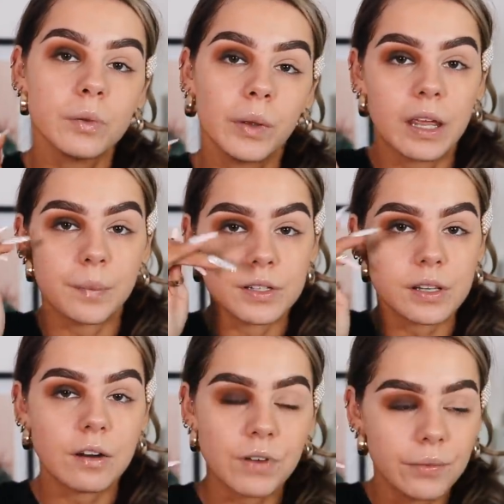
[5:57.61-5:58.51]
So we're keeping
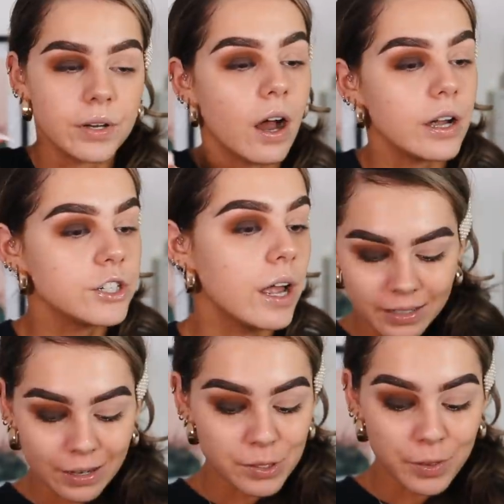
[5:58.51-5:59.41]
to that rounded eye
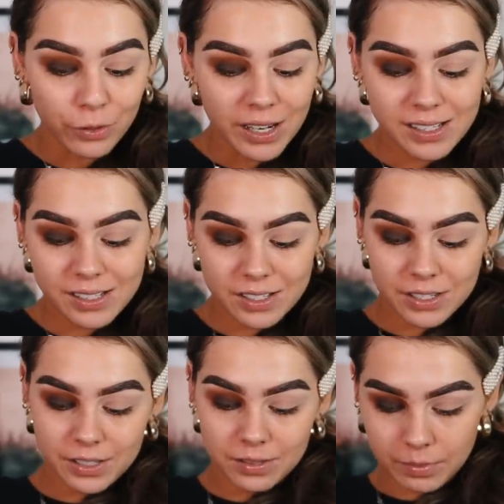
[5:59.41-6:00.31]
shape. Now, to be
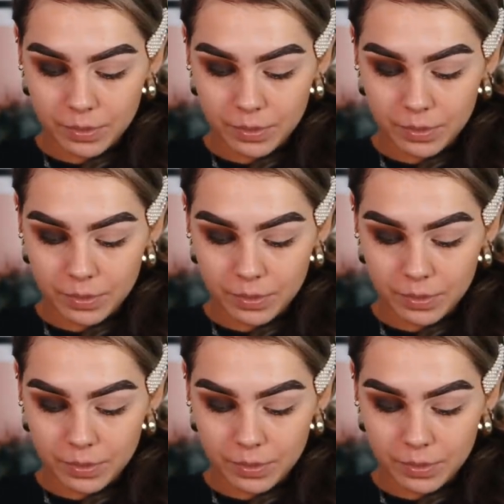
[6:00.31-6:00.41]
honest,